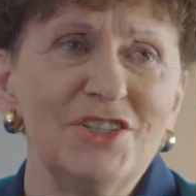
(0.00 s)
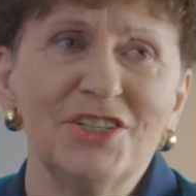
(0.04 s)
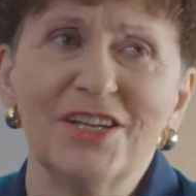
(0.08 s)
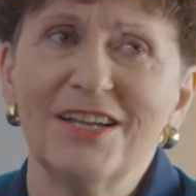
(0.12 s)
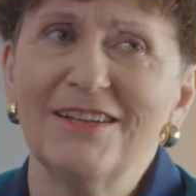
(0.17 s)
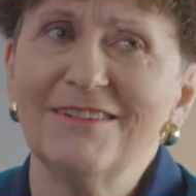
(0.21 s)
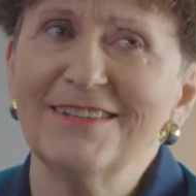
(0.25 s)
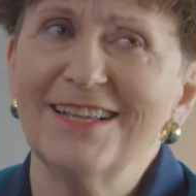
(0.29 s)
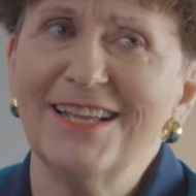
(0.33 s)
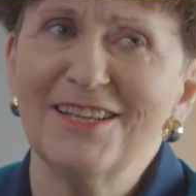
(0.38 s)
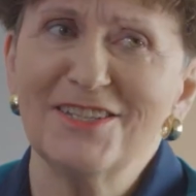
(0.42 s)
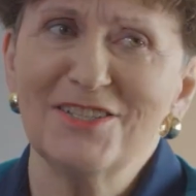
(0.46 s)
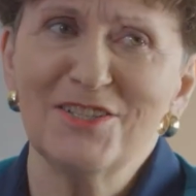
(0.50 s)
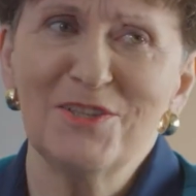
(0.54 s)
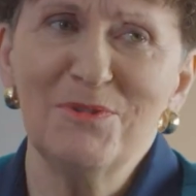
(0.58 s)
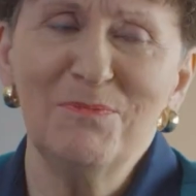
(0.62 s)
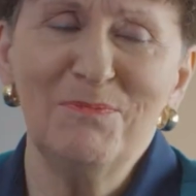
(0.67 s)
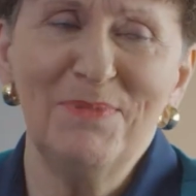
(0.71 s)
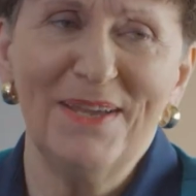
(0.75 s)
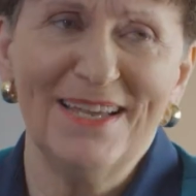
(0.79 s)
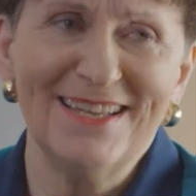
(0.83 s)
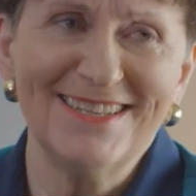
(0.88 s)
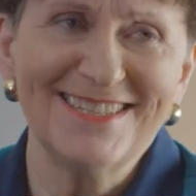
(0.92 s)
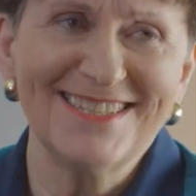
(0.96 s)
child gets the
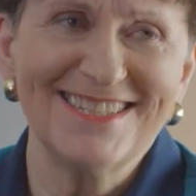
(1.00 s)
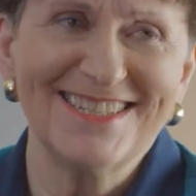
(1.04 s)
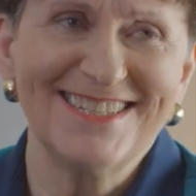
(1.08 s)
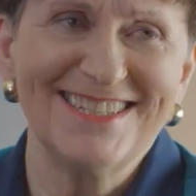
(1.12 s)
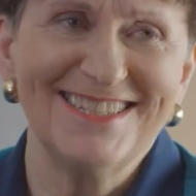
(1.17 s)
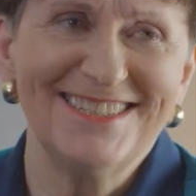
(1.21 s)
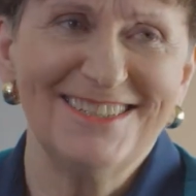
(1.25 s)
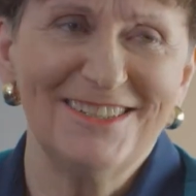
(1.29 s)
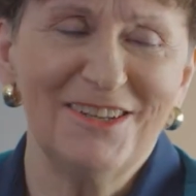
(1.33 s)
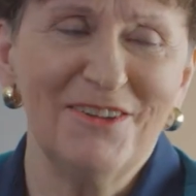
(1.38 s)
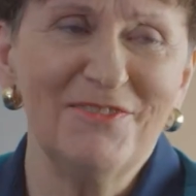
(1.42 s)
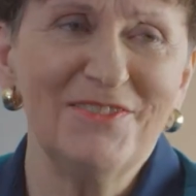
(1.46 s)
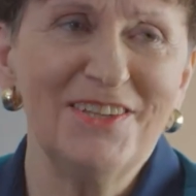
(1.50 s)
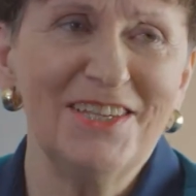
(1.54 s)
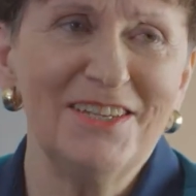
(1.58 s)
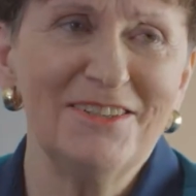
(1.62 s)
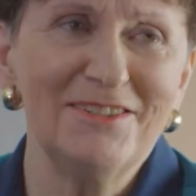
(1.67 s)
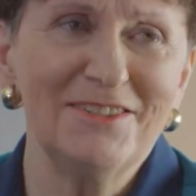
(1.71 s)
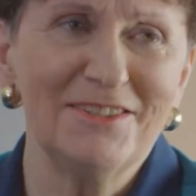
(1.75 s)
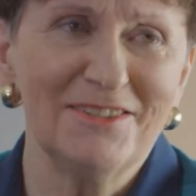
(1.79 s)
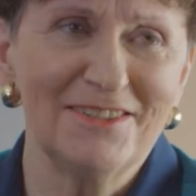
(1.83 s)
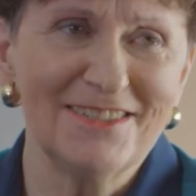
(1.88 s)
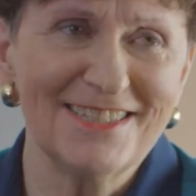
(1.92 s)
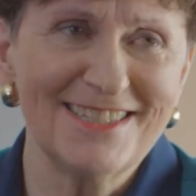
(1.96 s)
best of the
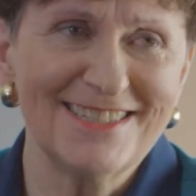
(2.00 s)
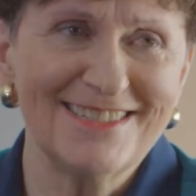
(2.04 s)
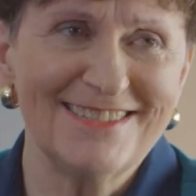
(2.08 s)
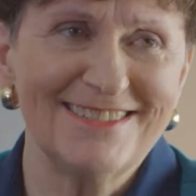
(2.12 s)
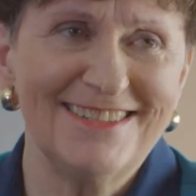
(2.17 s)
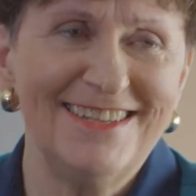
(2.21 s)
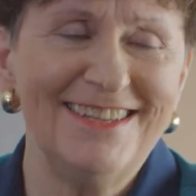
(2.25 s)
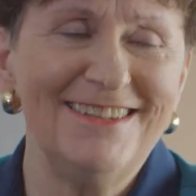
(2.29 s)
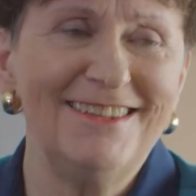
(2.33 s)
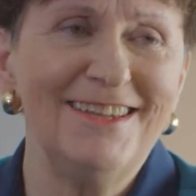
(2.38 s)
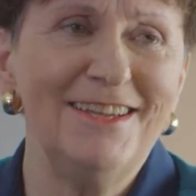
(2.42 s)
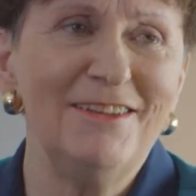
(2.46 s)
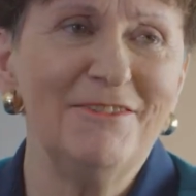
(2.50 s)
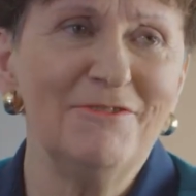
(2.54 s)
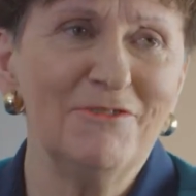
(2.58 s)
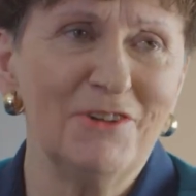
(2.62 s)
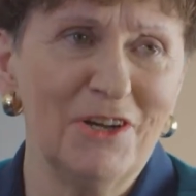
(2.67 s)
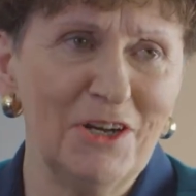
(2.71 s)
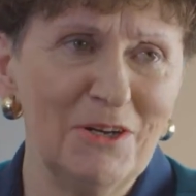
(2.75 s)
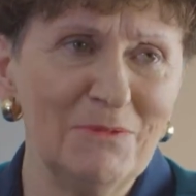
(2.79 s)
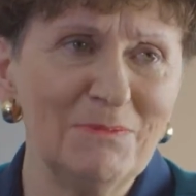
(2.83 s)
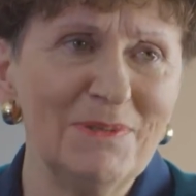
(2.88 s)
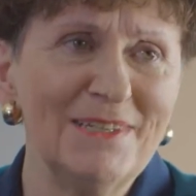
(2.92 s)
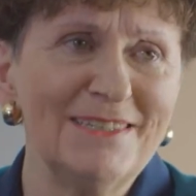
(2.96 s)
adults in the
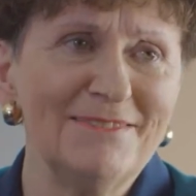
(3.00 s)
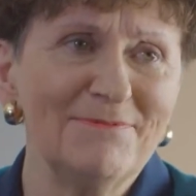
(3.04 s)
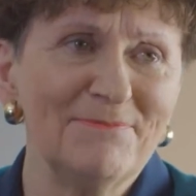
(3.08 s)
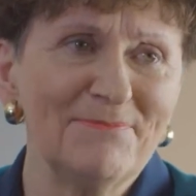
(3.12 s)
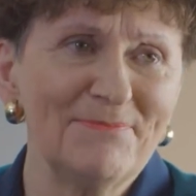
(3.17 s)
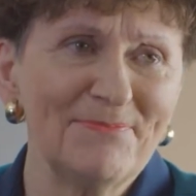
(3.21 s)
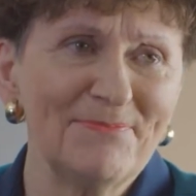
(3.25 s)
environment.